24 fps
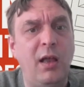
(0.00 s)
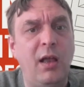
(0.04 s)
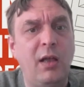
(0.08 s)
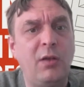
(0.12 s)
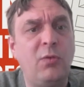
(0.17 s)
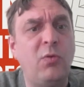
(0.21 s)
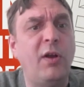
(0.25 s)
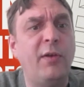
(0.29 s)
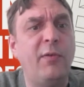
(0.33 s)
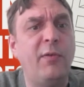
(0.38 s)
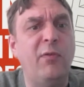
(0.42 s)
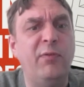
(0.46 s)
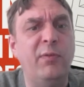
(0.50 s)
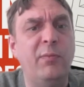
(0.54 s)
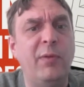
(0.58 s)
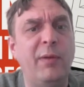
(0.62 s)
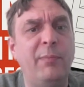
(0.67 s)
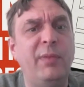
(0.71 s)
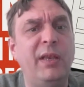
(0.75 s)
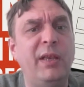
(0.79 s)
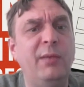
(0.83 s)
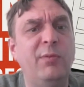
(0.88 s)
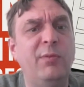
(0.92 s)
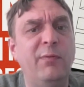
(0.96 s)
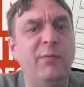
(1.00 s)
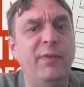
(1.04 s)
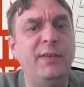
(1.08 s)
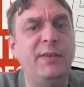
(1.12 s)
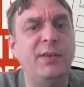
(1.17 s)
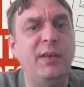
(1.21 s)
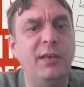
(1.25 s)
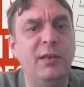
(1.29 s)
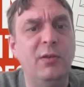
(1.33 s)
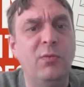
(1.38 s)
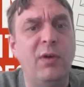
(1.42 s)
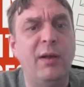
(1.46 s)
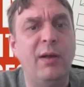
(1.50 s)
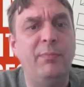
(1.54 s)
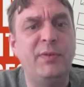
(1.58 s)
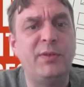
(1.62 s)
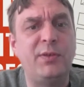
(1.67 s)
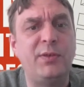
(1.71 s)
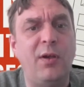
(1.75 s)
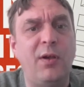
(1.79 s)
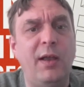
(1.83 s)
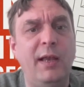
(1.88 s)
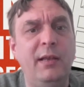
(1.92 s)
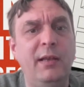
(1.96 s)
Quite often when people visit your
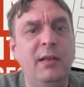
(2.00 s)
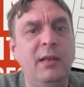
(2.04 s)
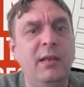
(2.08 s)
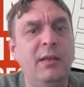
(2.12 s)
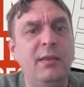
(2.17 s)
website,